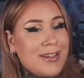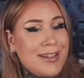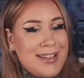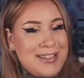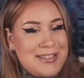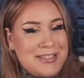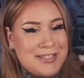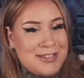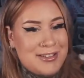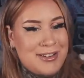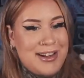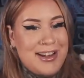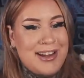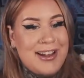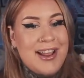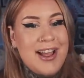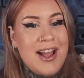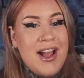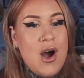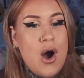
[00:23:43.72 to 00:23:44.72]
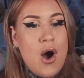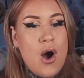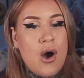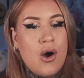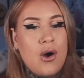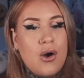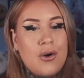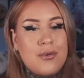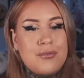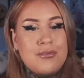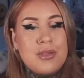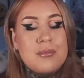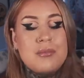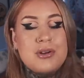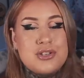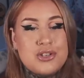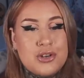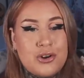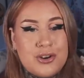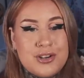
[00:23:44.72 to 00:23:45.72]
history of the
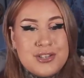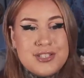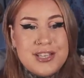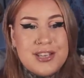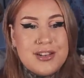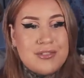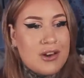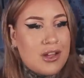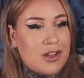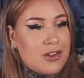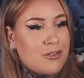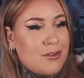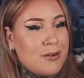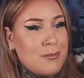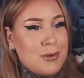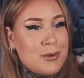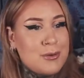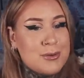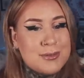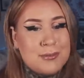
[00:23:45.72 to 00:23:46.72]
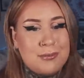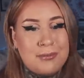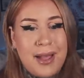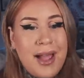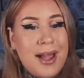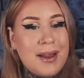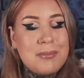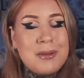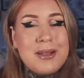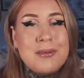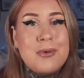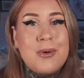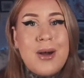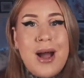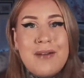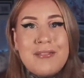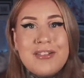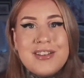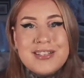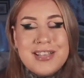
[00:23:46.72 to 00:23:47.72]
majority of like criminals and bad people
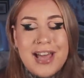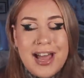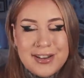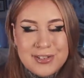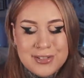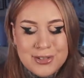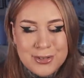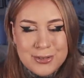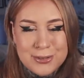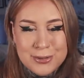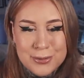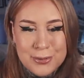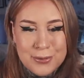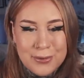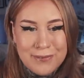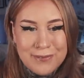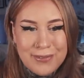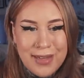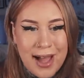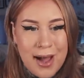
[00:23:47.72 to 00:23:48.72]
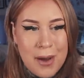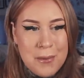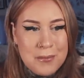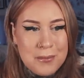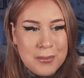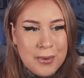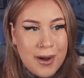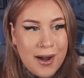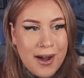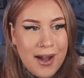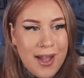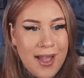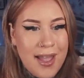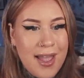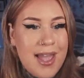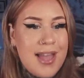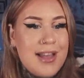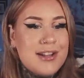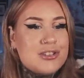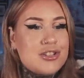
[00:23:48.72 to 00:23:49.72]
having tattoos and all of that, but
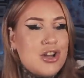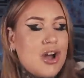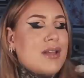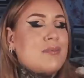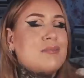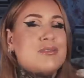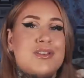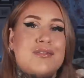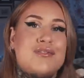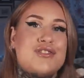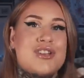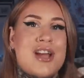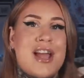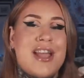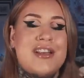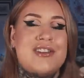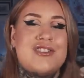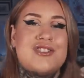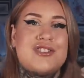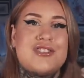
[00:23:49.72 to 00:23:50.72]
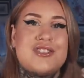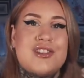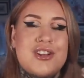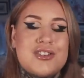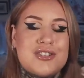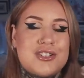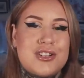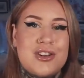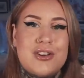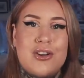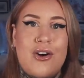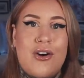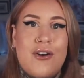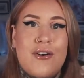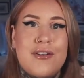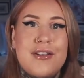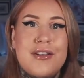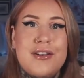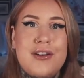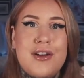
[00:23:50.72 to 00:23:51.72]
times have changed such a
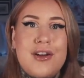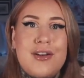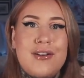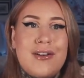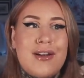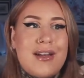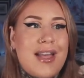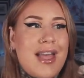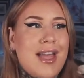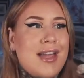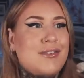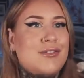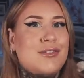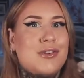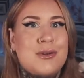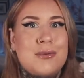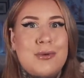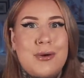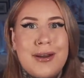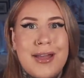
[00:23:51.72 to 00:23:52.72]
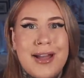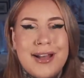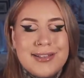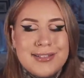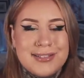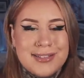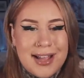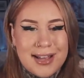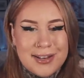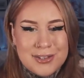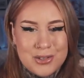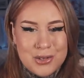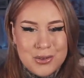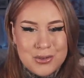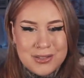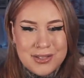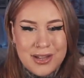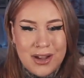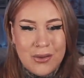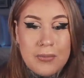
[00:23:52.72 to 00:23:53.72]
lot. You know, like everyone has
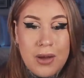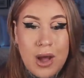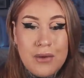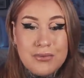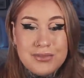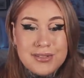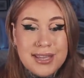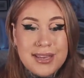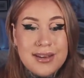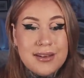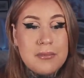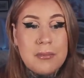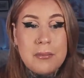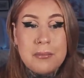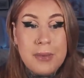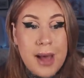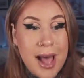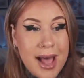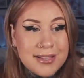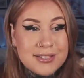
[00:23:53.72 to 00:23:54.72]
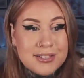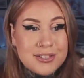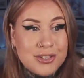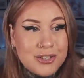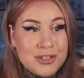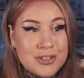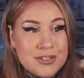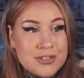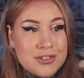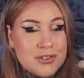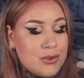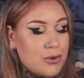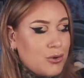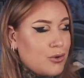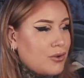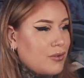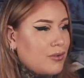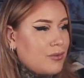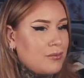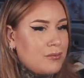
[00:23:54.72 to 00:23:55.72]
tattoos now. I've seen pastors
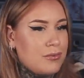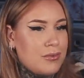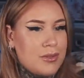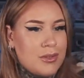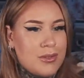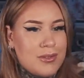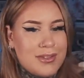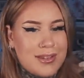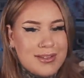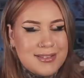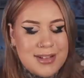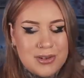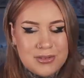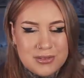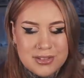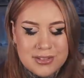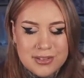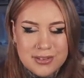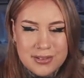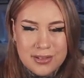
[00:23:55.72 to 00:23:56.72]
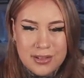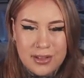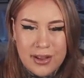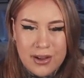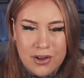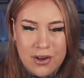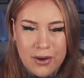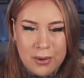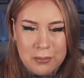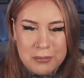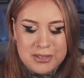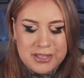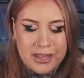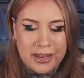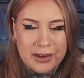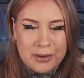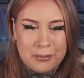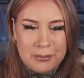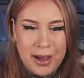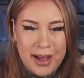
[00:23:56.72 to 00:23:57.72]
or that sounds like I'm
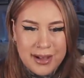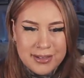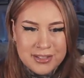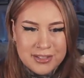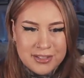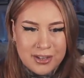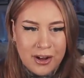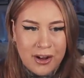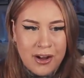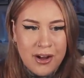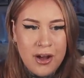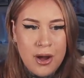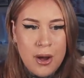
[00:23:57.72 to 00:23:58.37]
saying pastor,